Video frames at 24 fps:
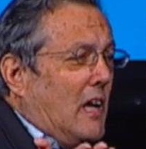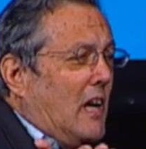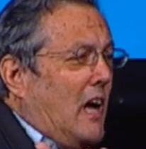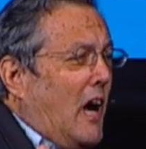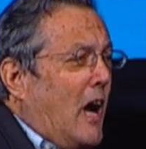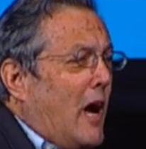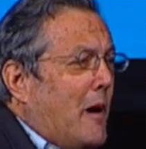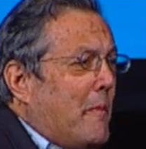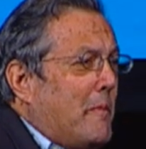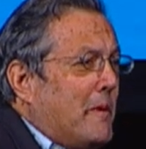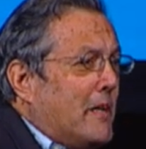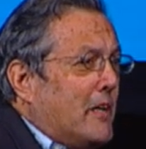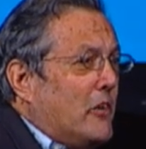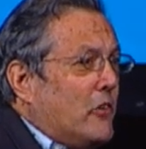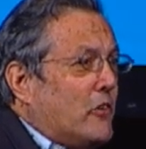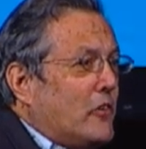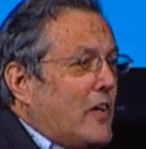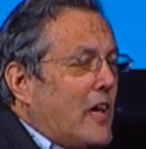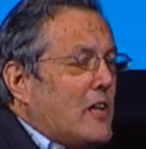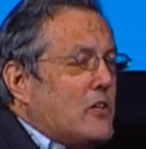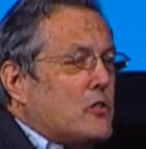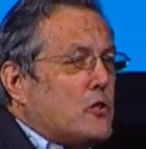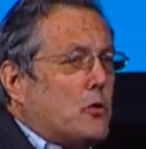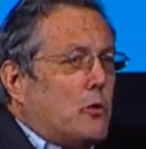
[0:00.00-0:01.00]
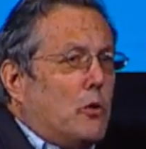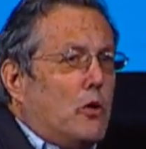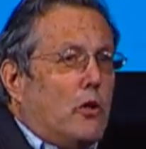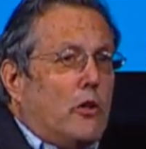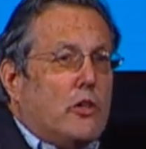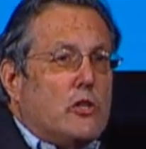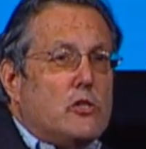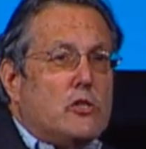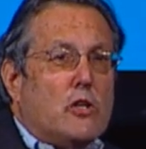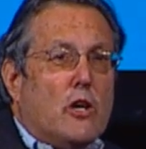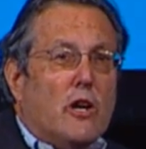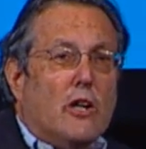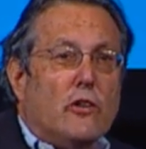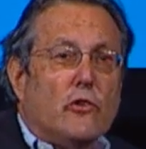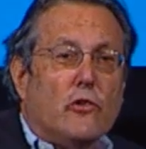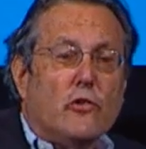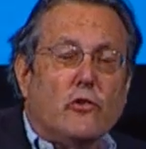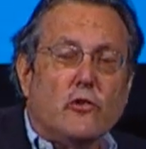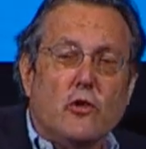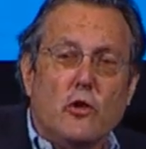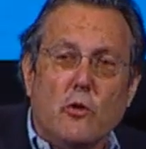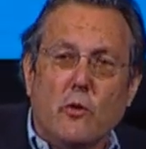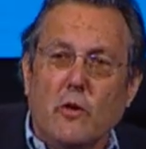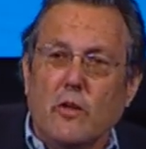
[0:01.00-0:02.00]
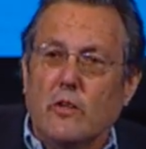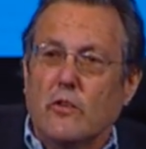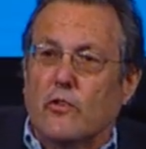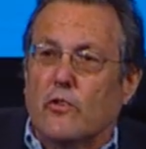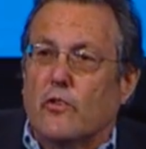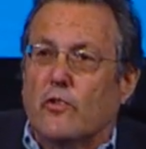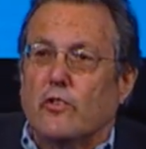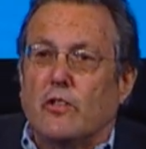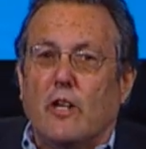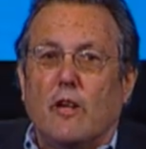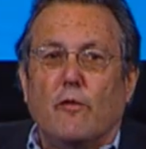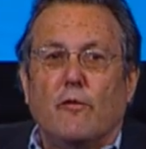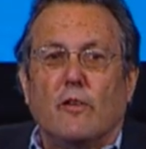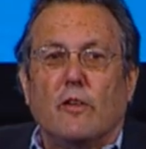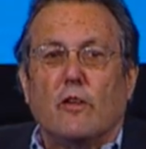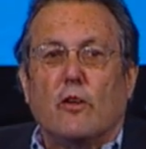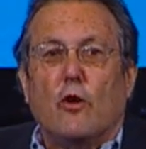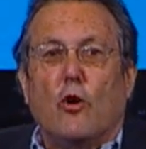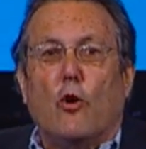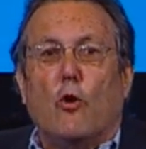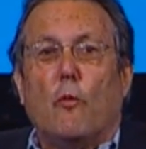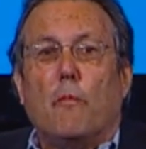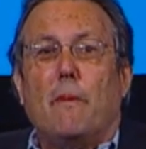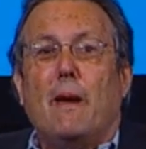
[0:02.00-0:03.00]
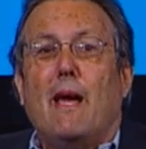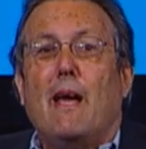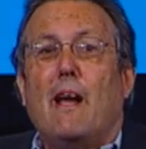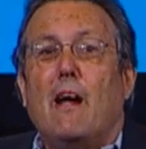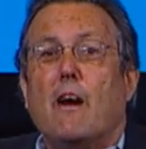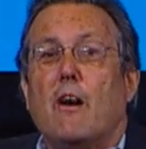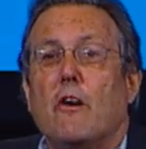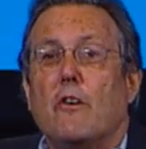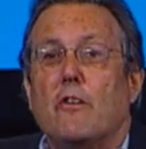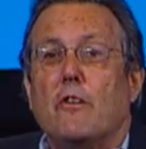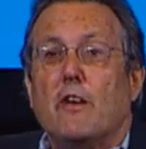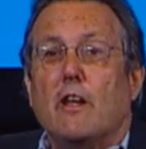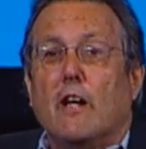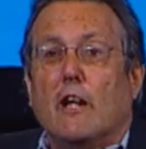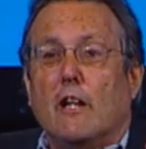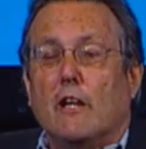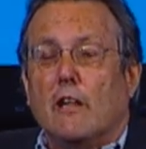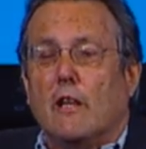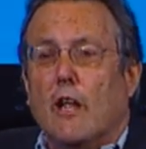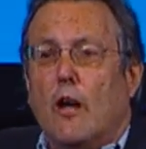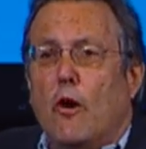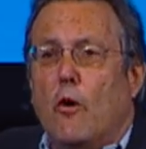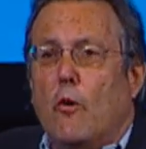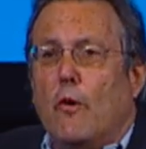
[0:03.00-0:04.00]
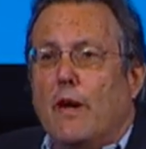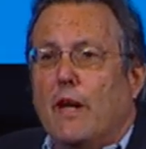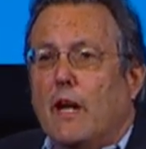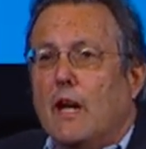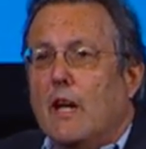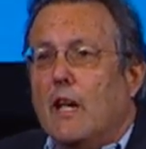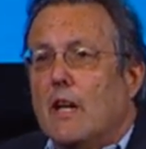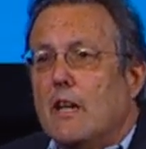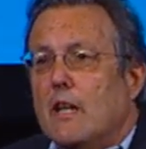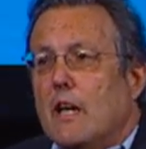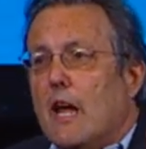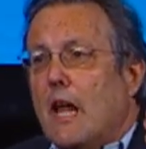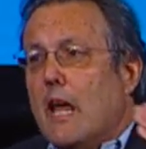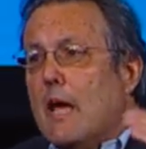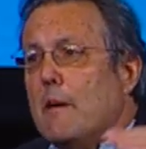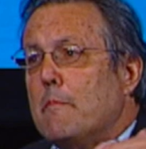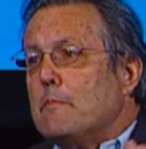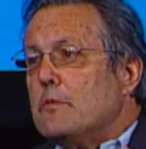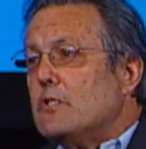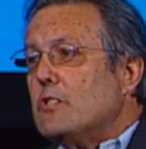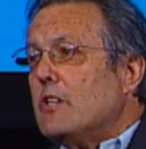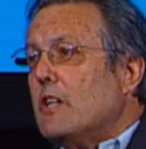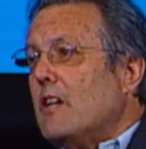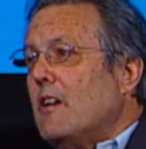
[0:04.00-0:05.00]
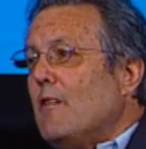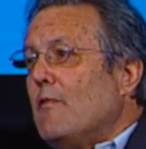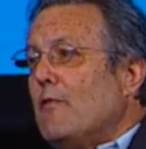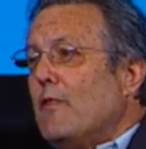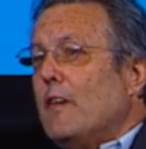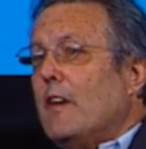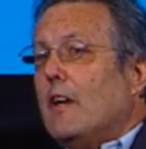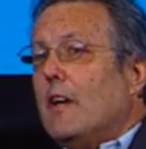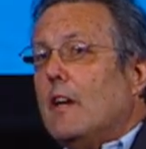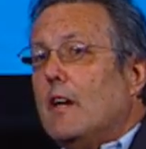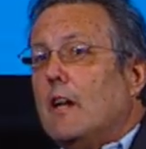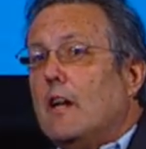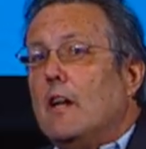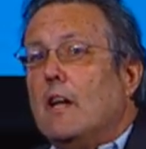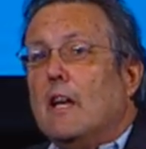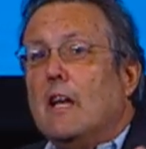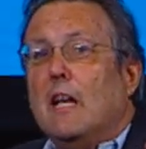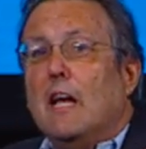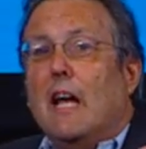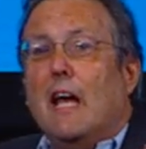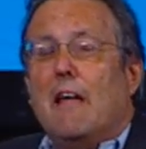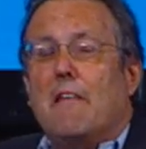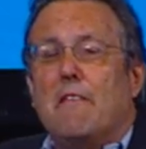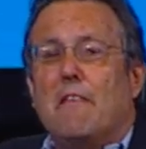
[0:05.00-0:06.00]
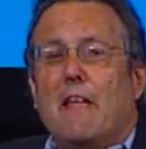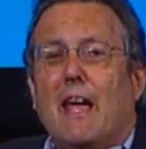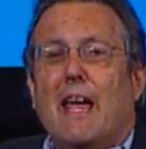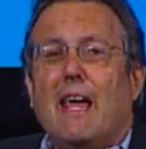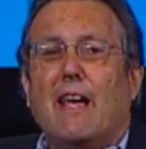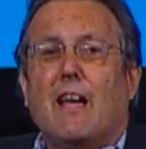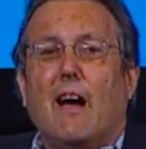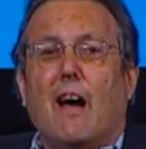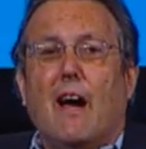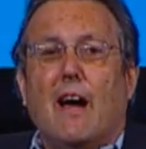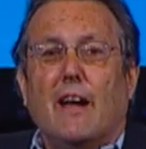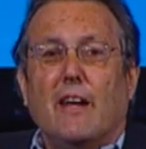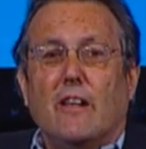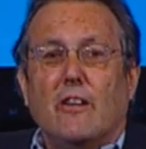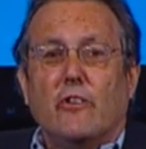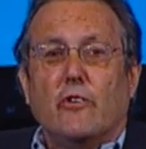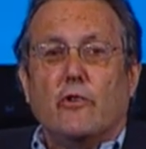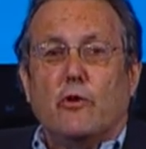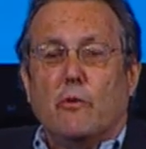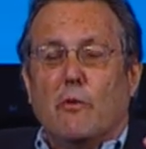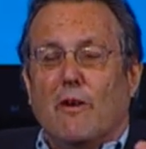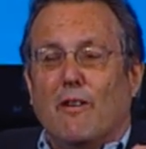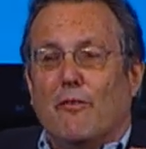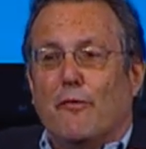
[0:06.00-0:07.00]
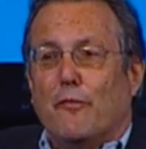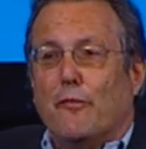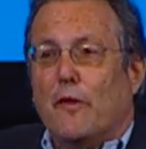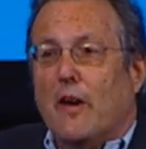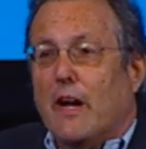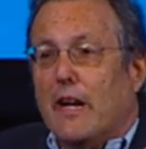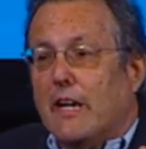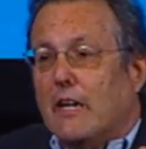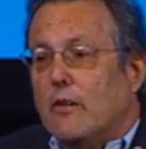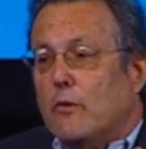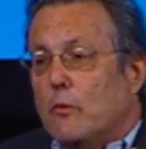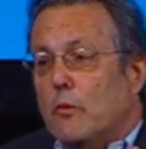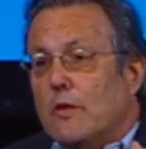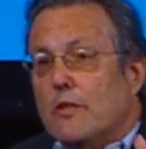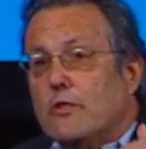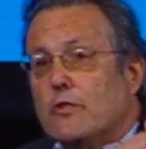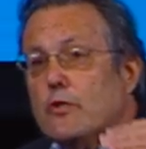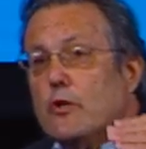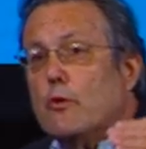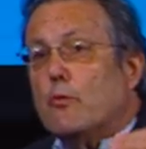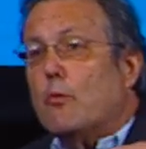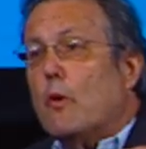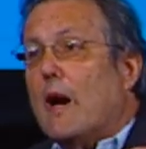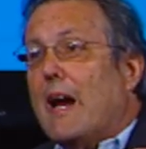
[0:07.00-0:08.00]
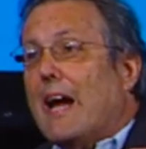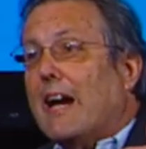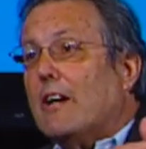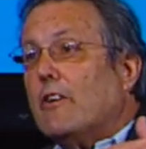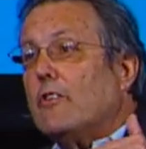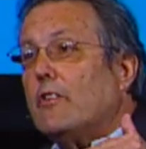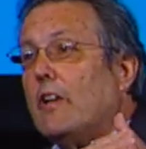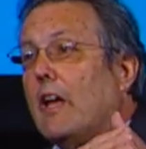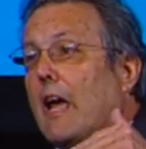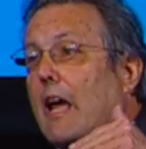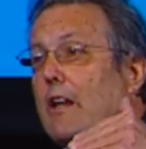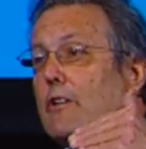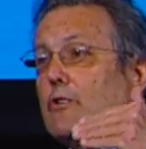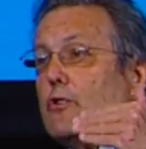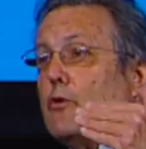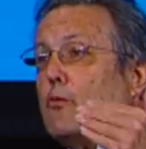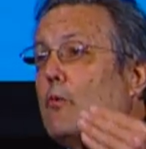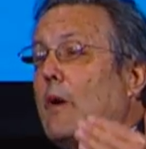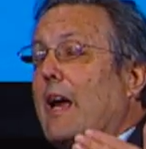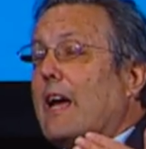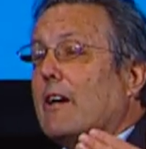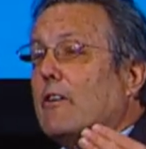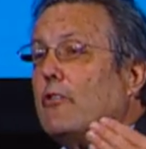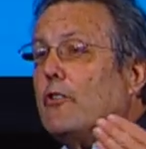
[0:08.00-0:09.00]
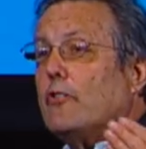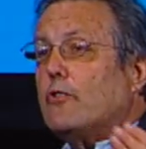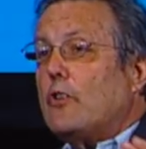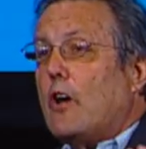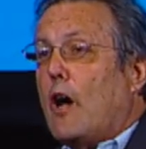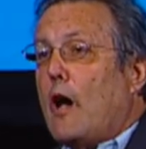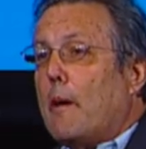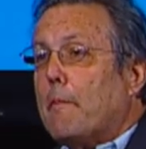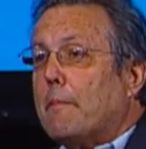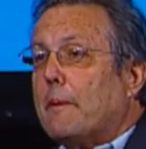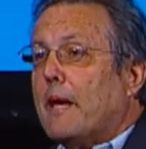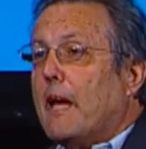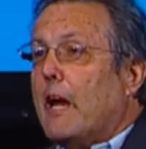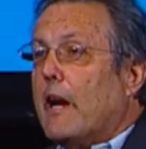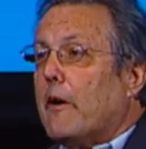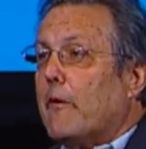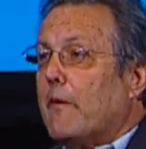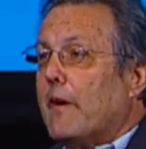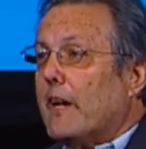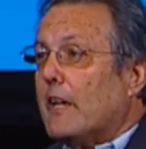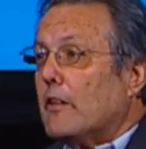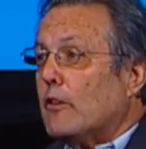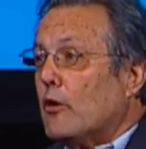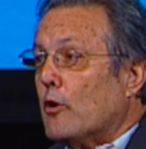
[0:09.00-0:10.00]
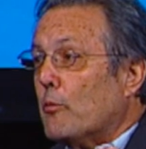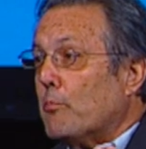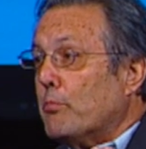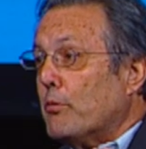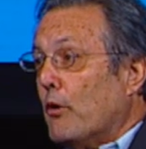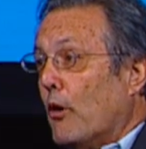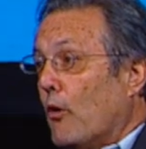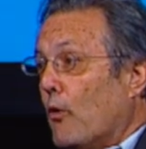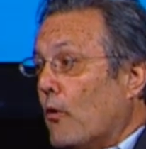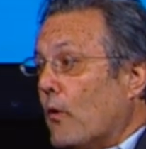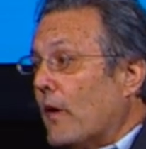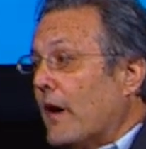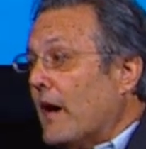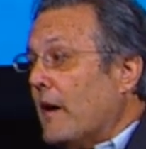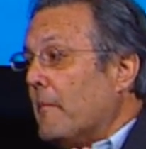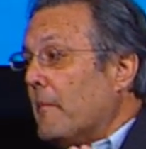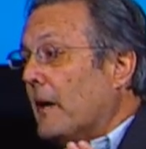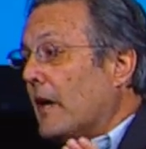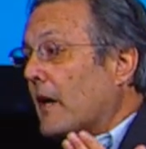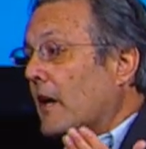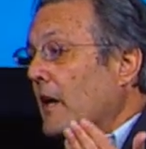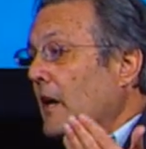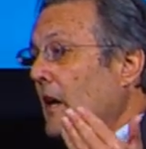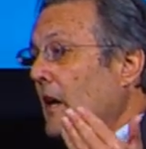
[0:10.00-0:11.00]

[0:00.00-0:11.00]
Comedy Central and Jon Stewart and Stephen Colbert, Nickelodeon, MTV, and they got into a fight with Direct, and Direct stopped carrying their programming.